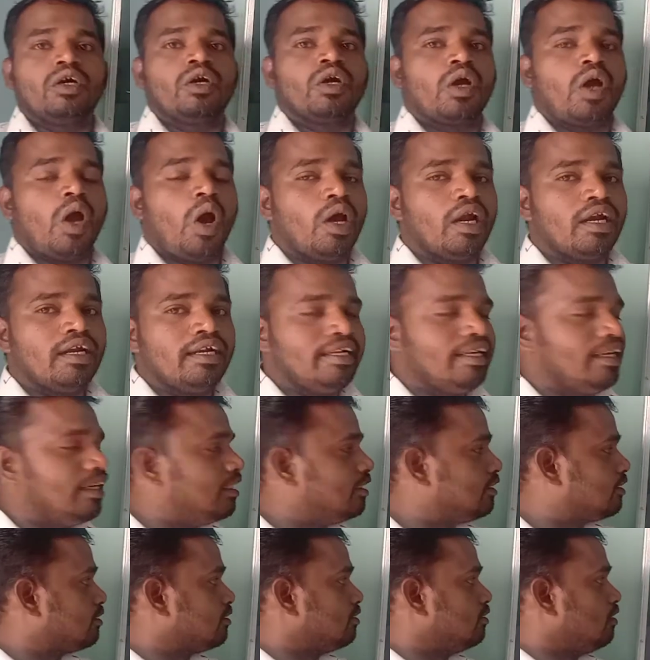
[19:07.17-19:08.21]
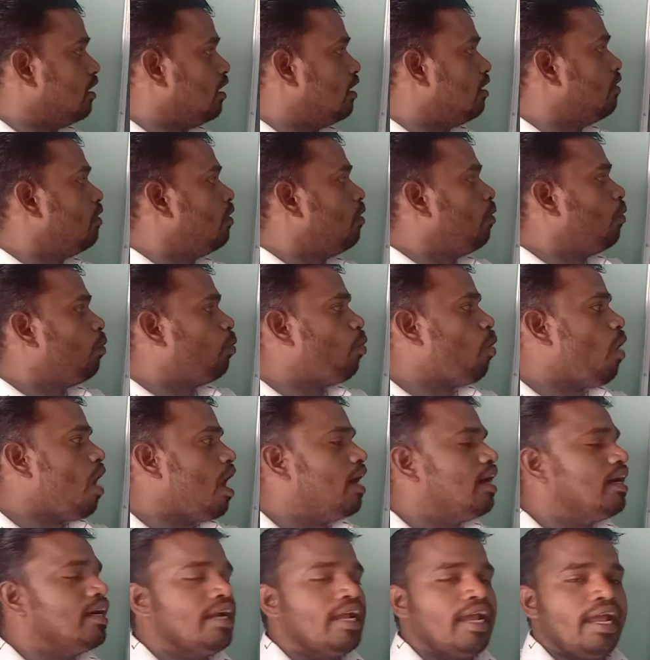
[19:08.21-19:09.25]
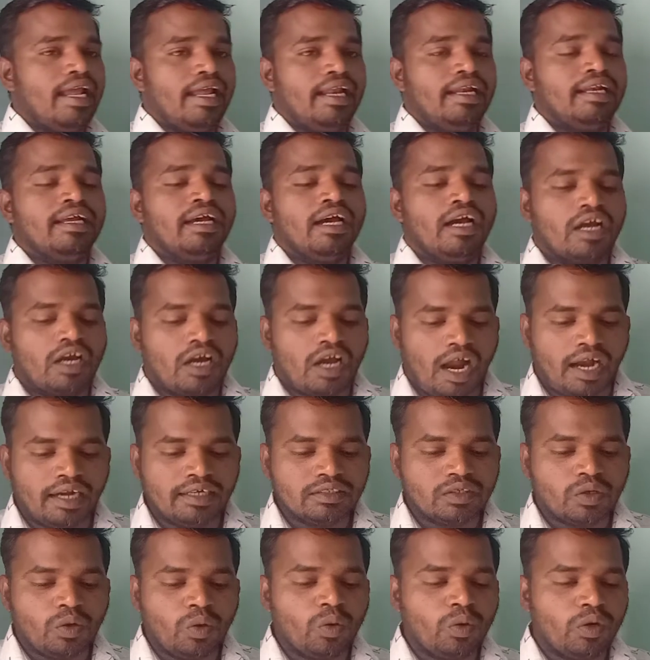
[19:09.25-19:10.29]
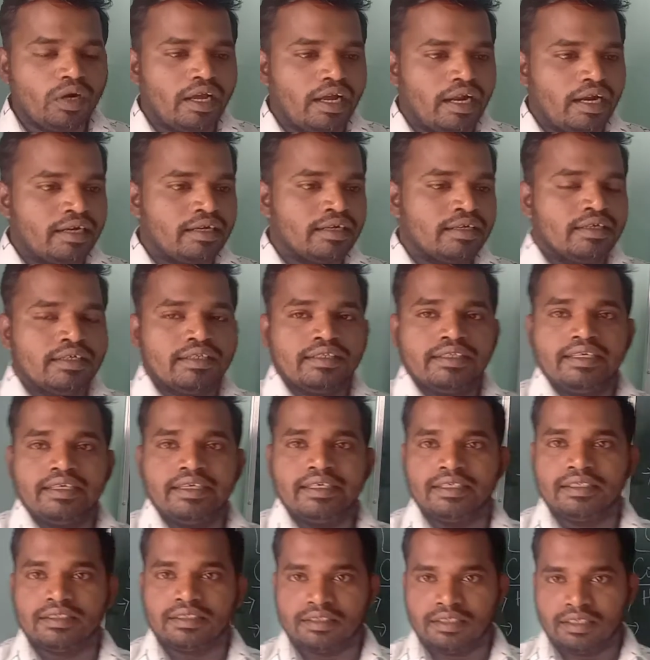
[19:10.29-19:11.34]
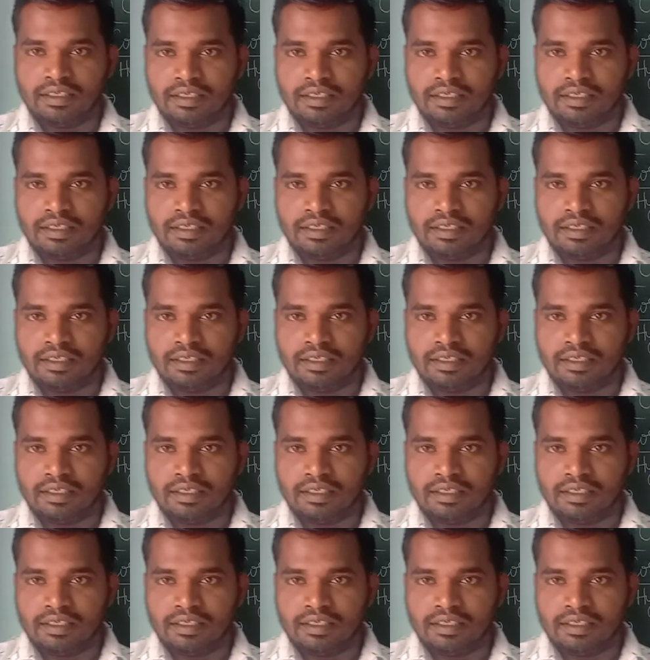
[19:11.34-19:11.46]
Cornelius Van Neel concluded this